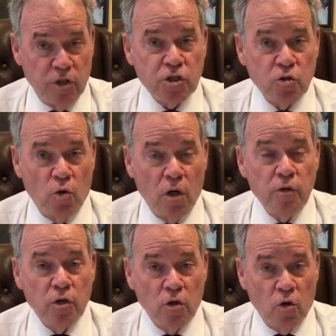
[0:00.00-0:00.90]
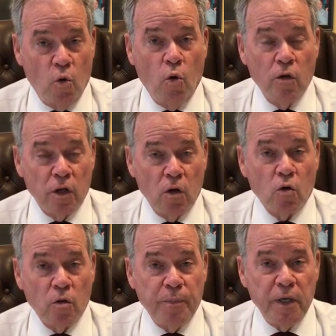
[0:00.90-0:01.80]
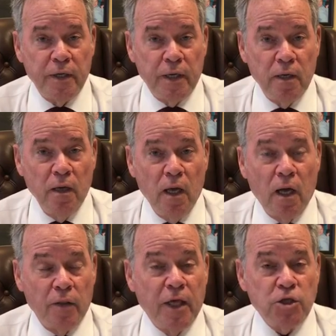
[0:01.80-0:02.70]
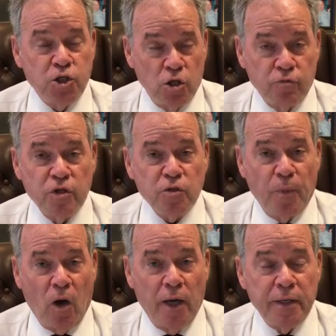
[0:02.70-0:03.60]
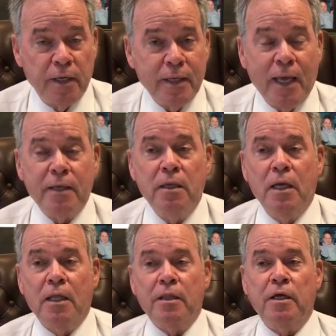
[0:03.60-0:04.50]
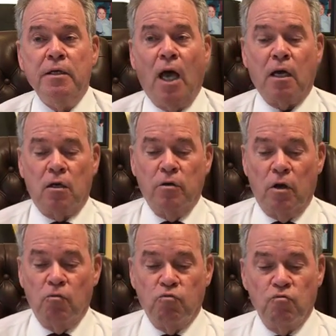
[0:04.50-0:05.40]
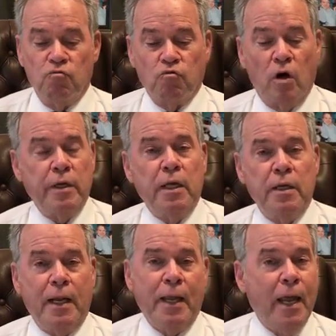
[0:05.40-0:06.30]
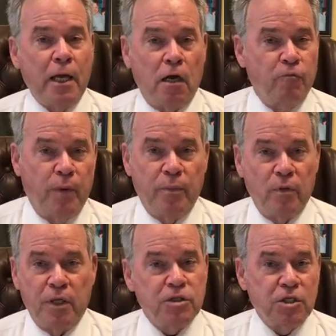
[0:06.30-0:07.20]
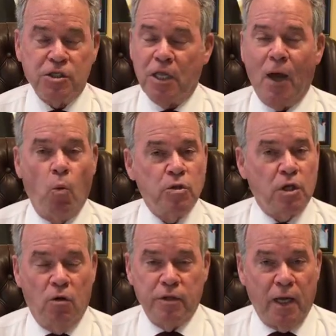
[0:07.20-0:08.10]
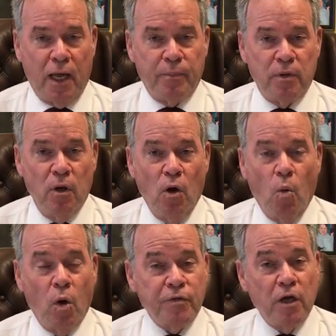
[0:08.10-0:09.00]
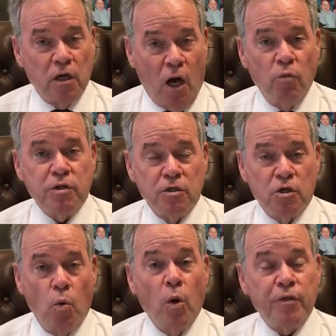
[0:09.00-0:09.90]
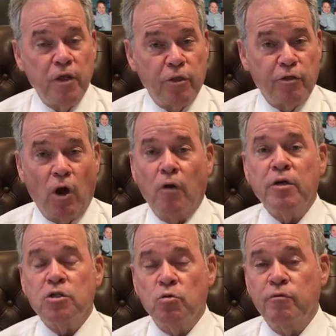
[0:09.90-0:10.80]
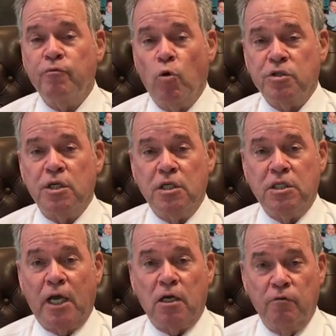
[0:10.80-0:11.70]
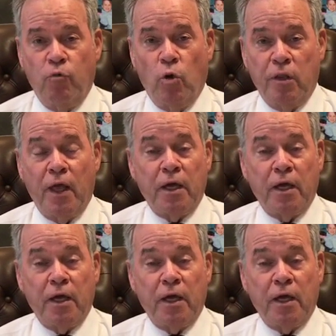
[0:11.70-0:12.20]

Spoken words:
They're in the store. You can call the local PD. They should respond. And again, they're not going to run in and handcuff people. That's just not what's going to happen. What they're going to do, with the authority to enforce the executive